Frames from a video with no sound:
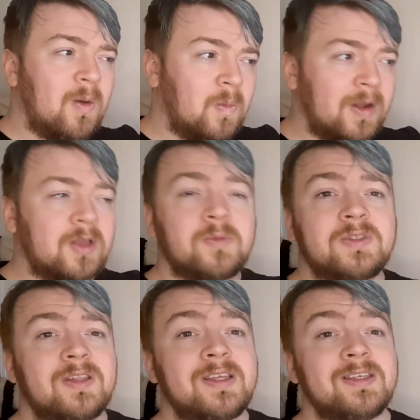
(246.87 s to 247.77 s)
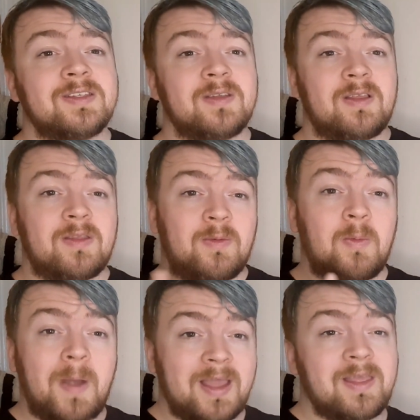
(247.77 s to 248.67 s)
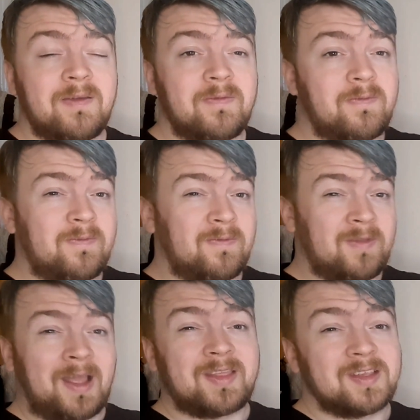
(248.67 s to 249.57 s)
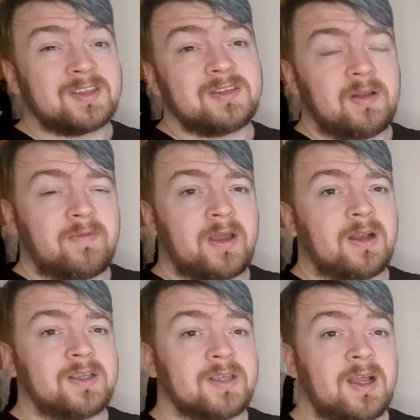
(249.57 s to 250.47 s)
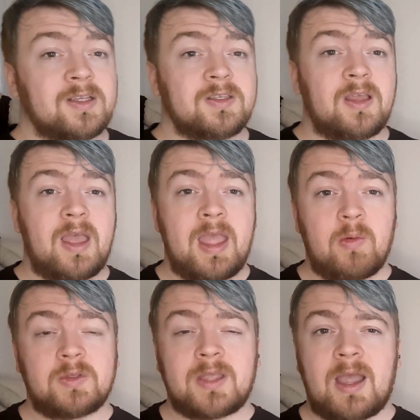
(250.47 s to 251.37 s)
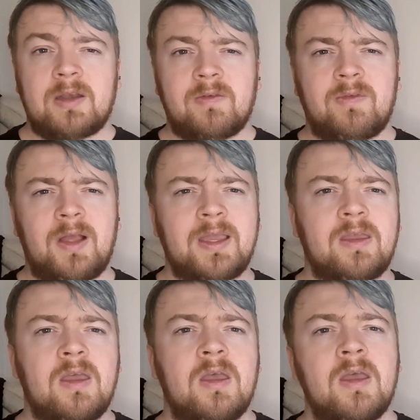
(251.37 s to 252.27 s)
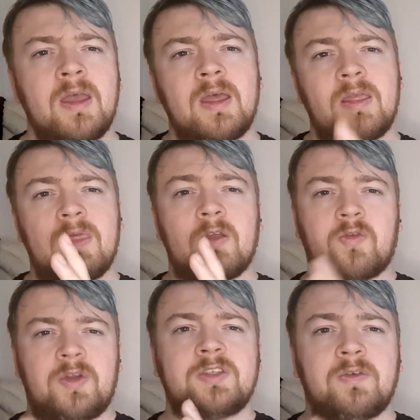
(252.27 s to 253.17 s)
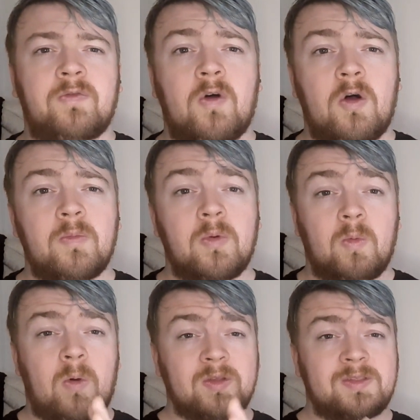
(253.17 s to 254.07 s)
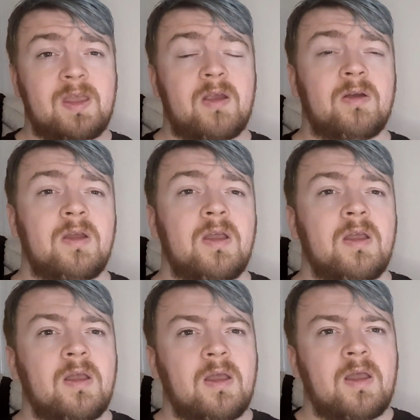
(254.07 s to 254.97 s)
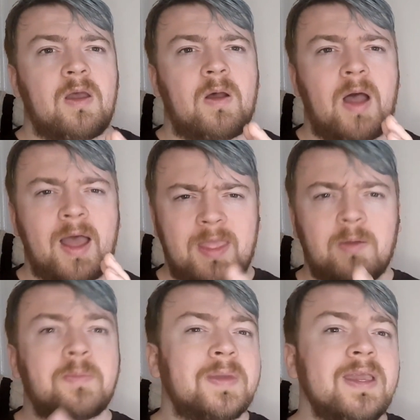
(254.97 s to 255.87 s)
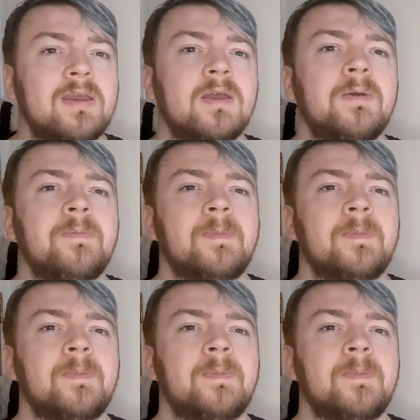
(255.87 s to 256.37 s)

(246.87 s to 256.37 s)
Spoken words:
When it comes to these, the way they, like, this is their finalized cards, it was kind of like the creature form was at their peak,